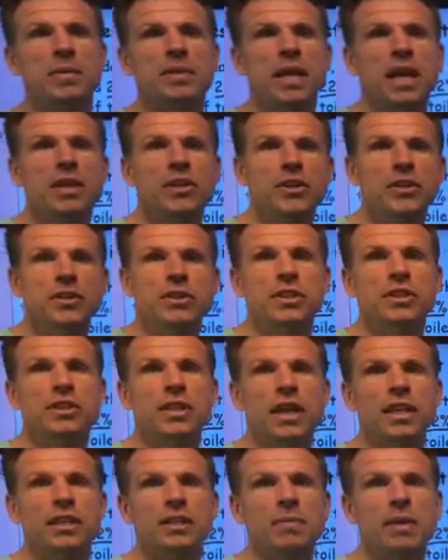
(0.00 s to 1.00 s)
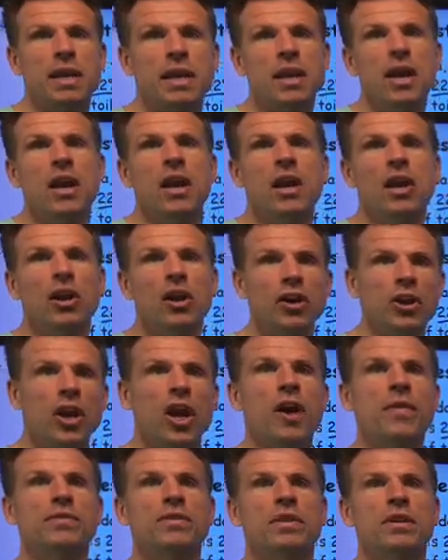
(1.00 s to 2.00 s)
and dad used to say to me, look
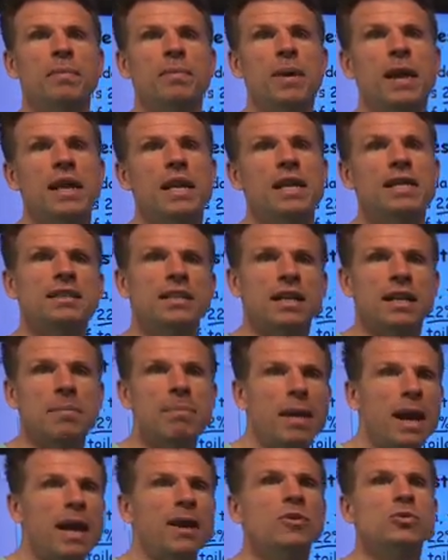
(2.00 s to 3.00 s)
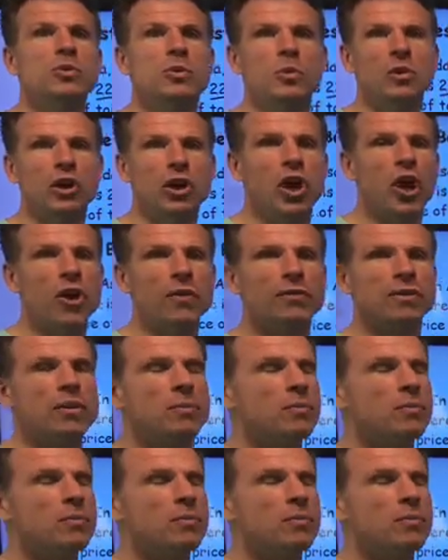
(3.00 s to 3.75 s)
after the pennies and the pounds will look after